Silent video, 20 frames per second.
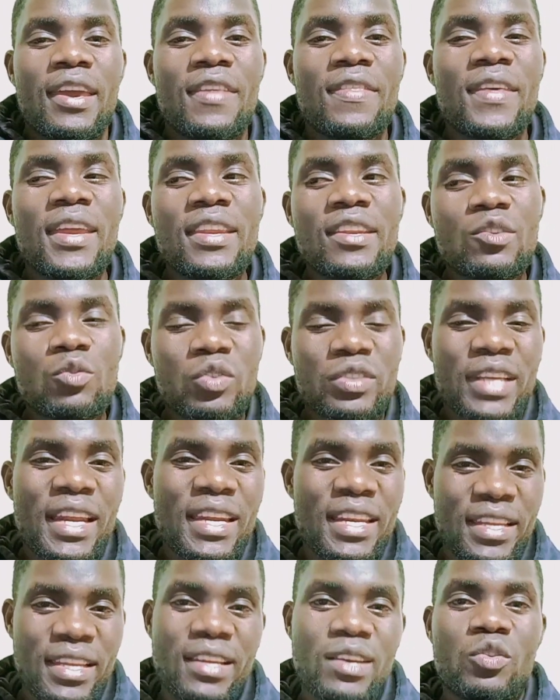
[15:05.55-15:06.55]
then it was
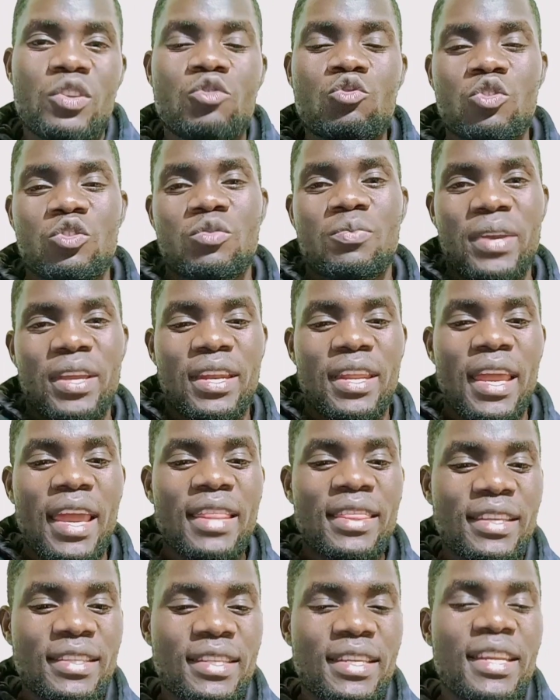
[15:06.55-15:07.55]
a deal which was made.
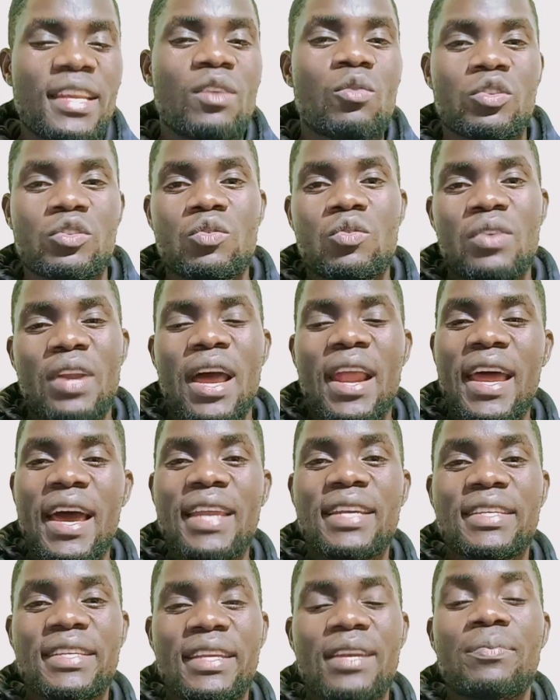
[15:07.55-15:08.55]
And this deal was to run
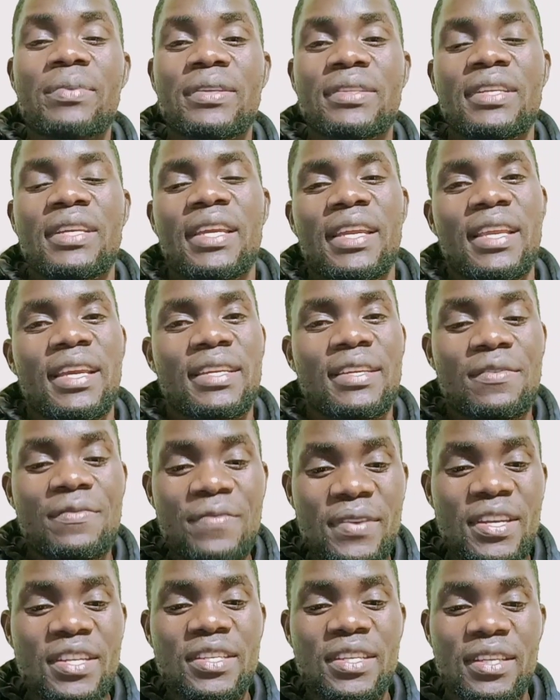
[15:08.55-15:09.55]
until President Kenyatta
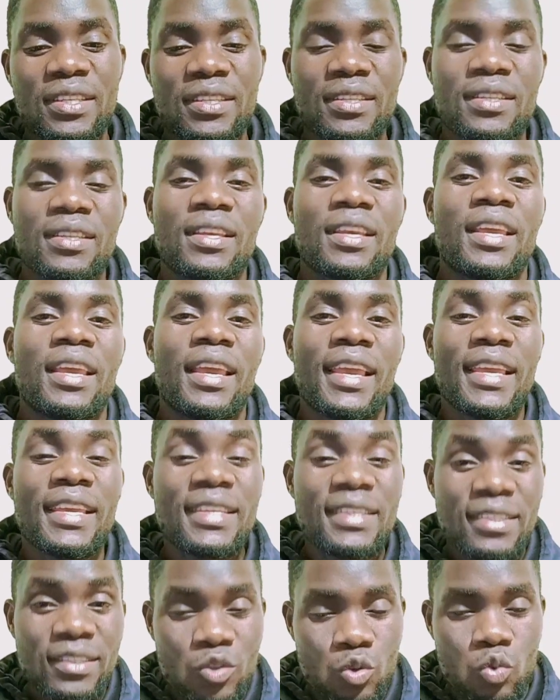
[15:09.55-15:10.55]
finishes
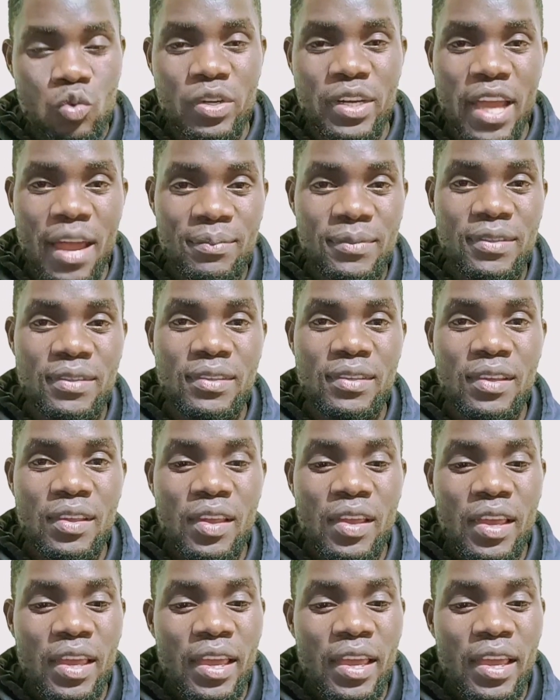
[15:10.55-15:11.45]
his two terms.